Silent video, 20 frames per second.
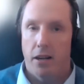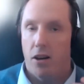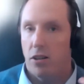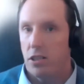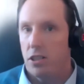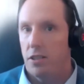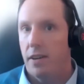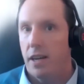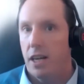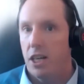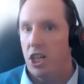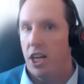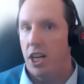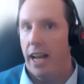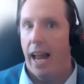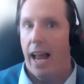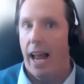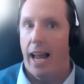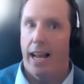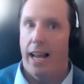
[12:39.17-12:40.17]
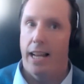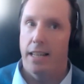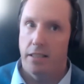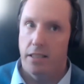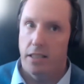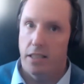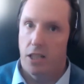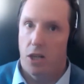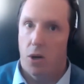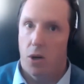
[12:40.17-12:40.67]
controversially, it
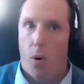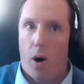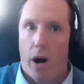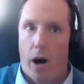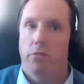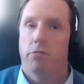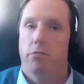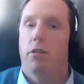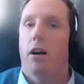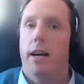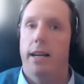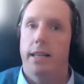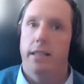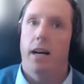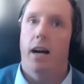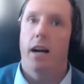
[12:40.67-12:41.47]
isn't quite right.